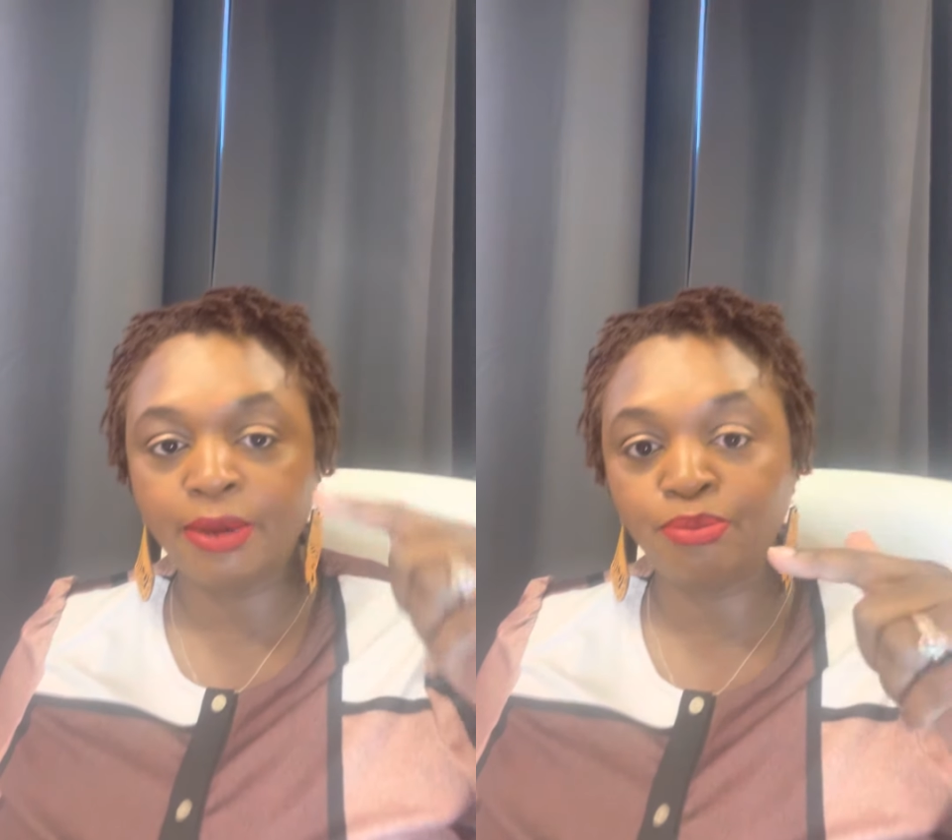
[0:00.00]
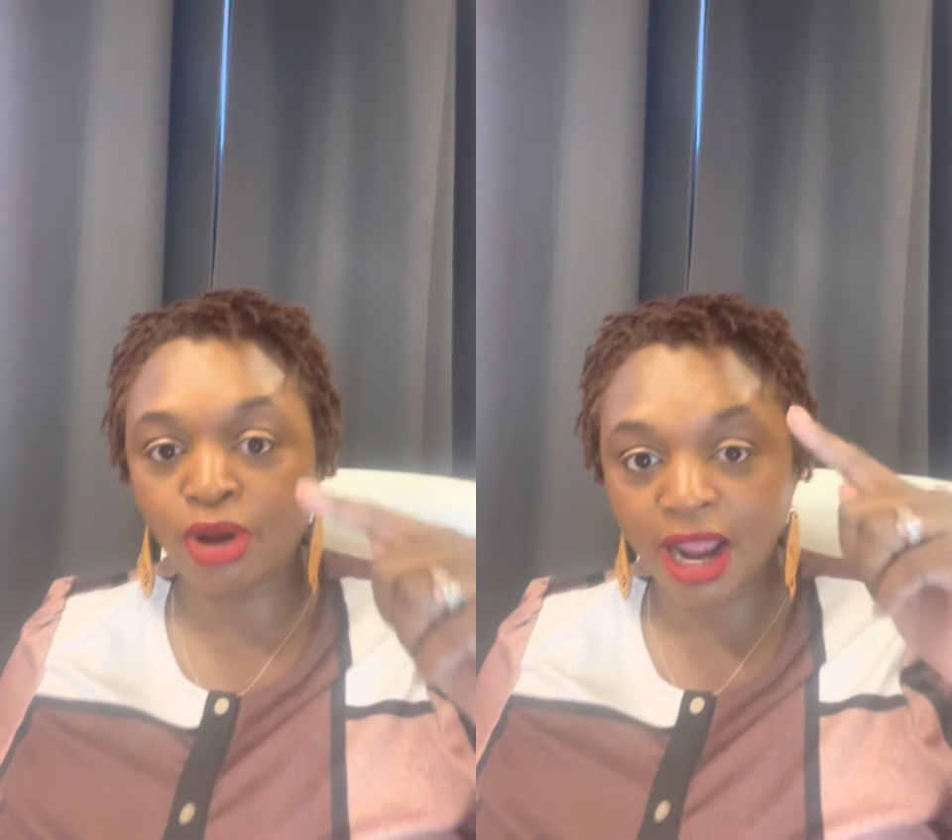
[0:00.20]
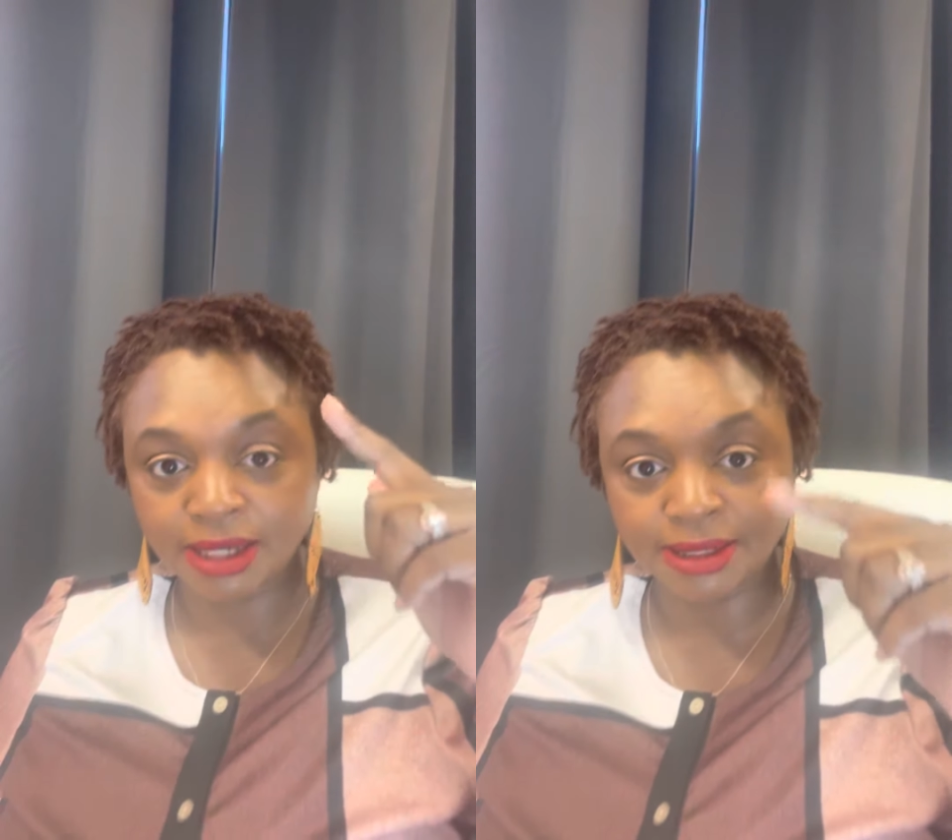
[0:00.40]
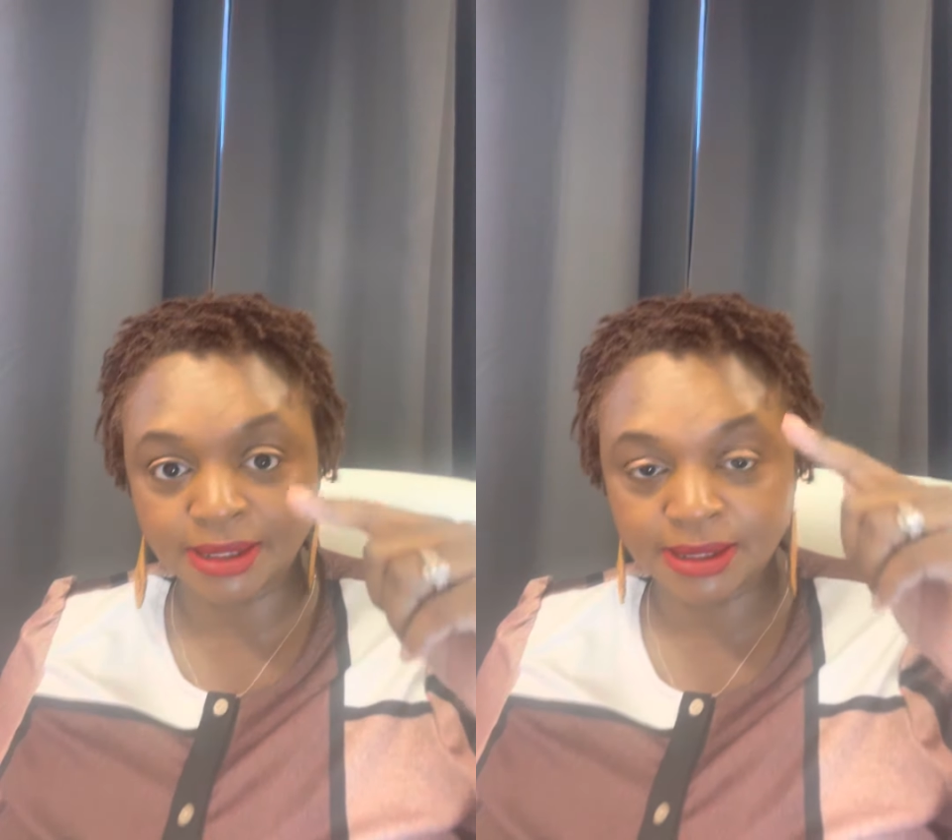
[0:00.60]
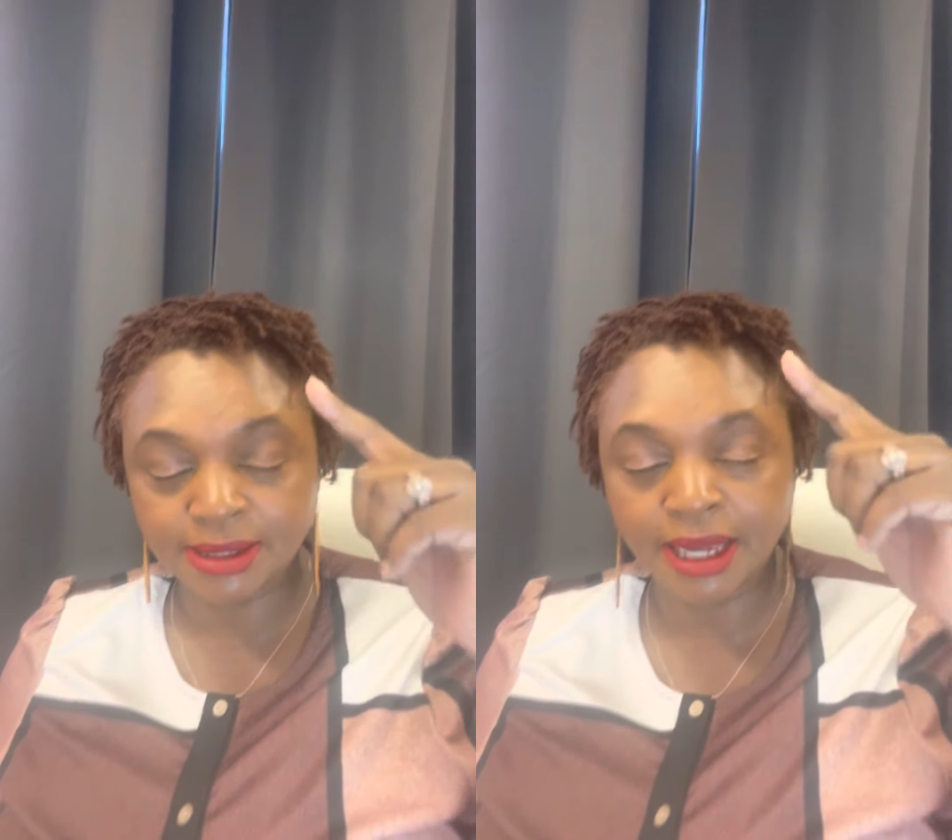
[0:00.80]

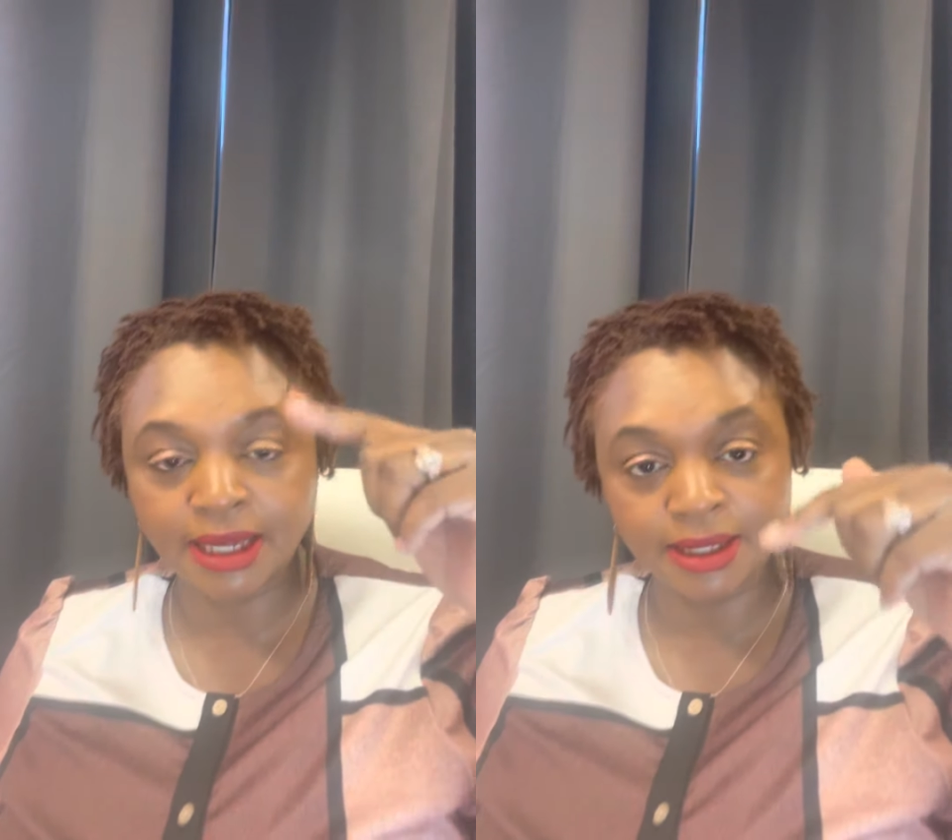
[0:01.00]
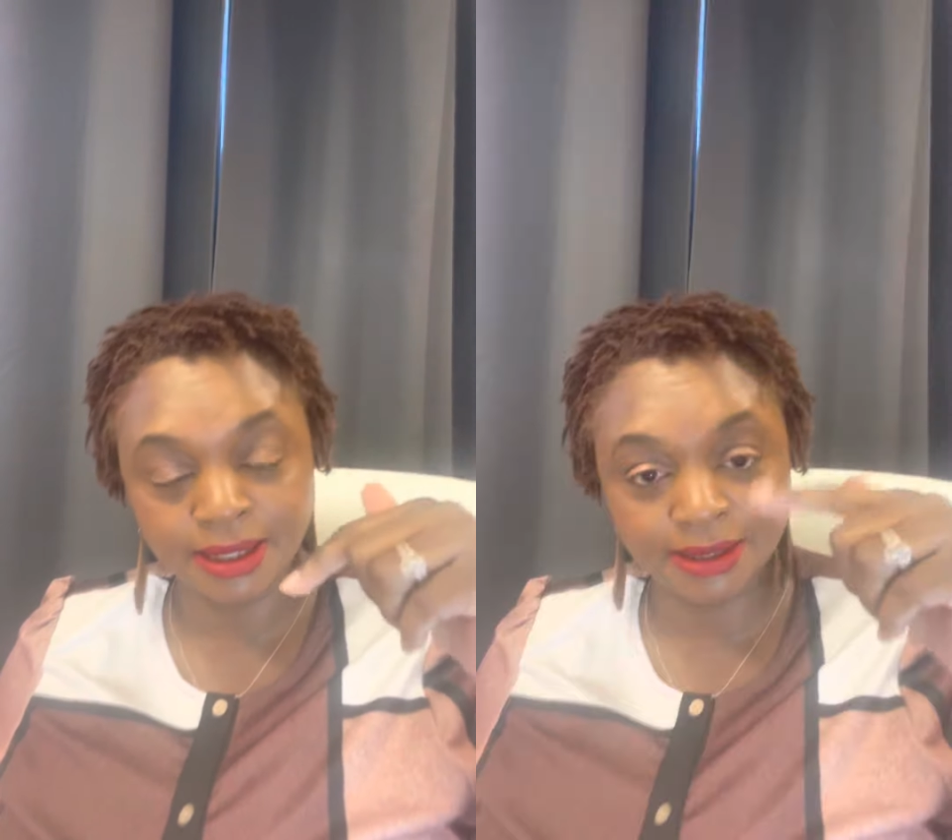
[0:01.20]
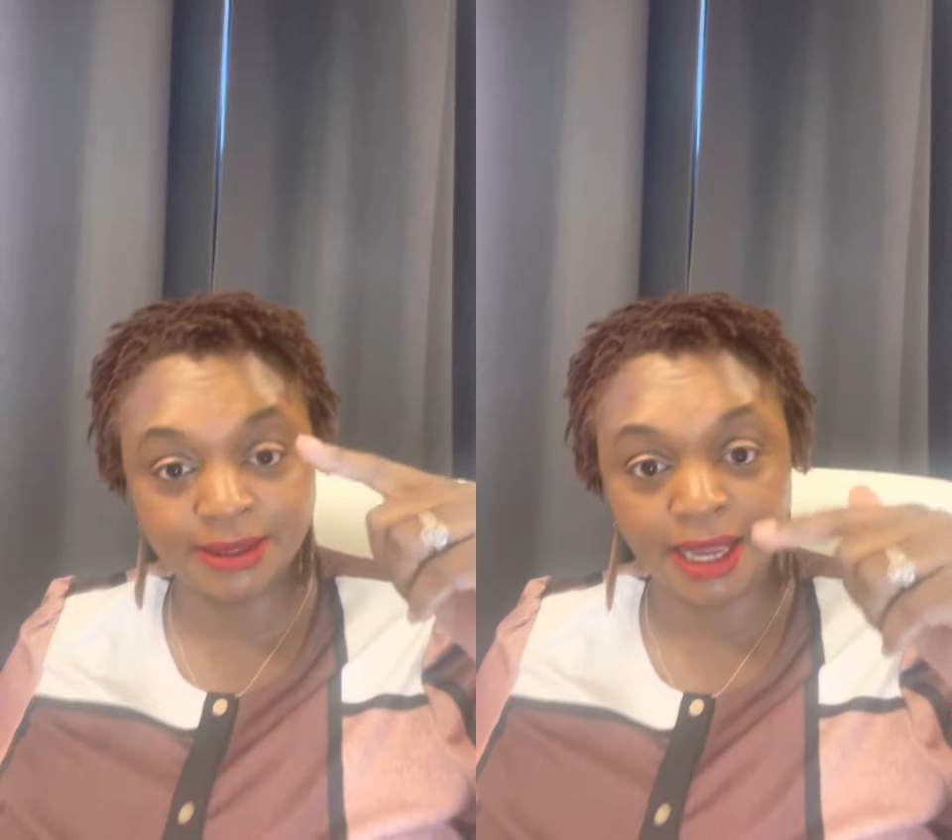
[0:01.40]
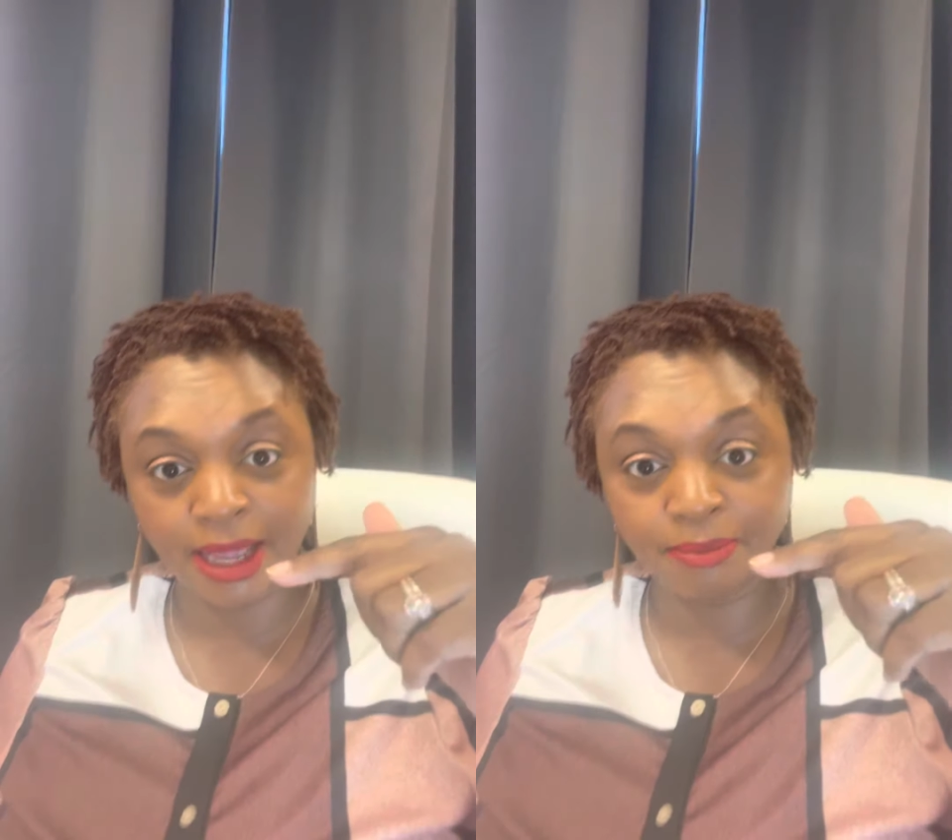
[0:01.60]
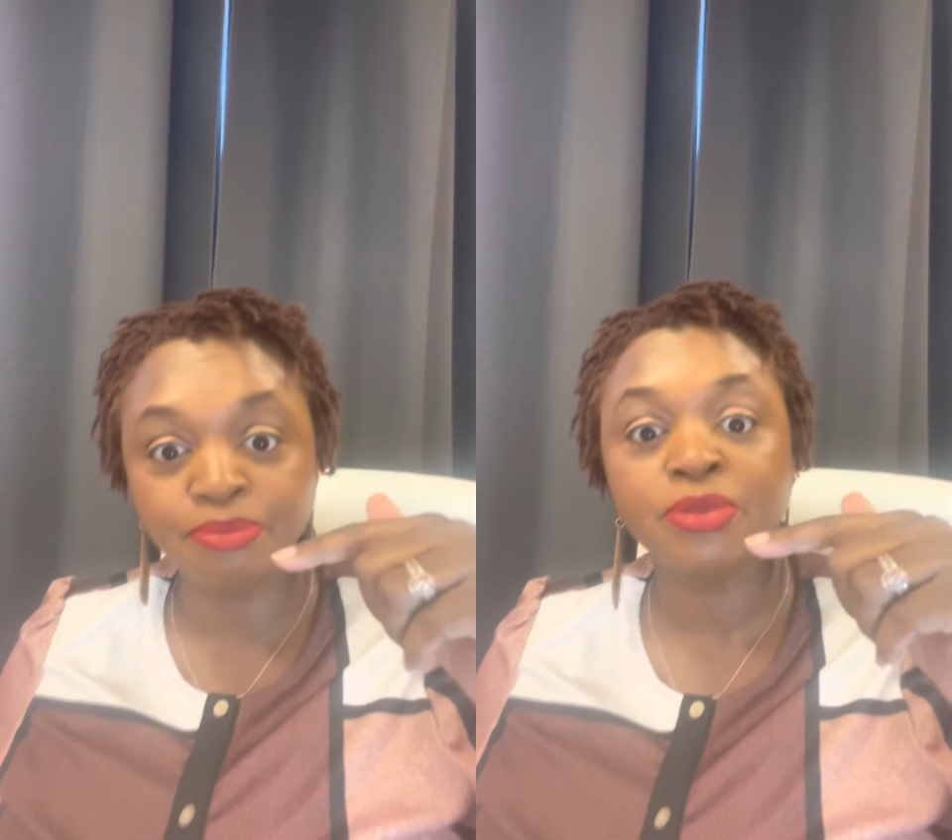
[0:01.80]
an
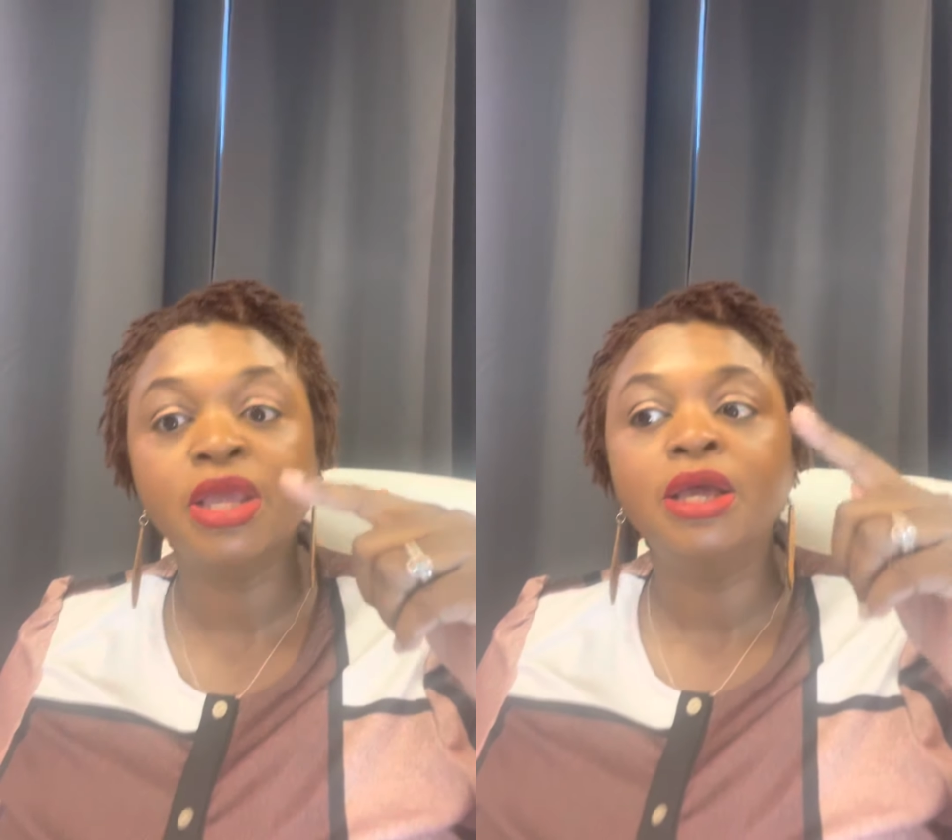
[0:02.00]
exam.